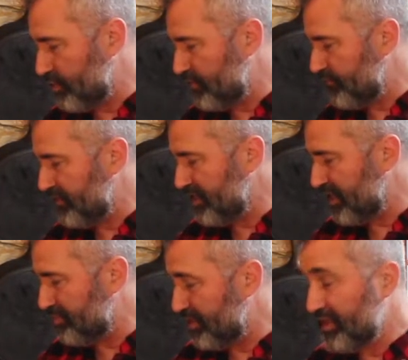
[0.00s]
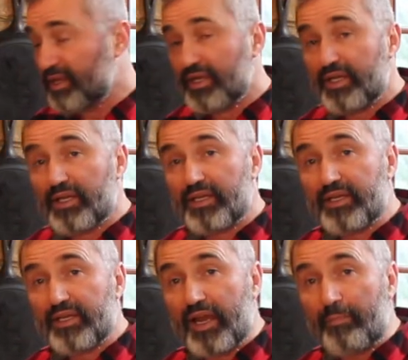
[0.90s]
will fill up
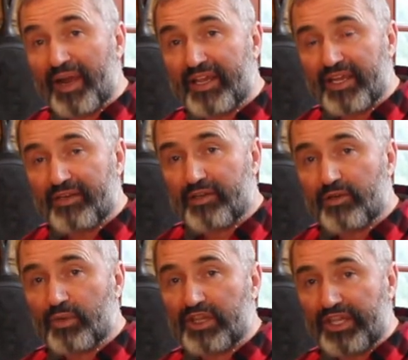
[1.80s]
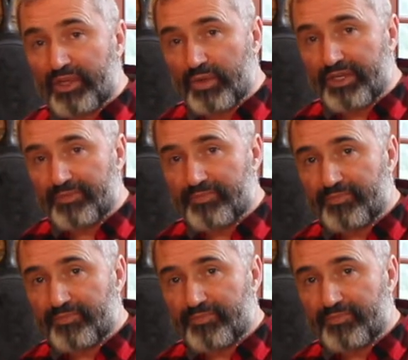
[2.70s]
a bucket with liquid,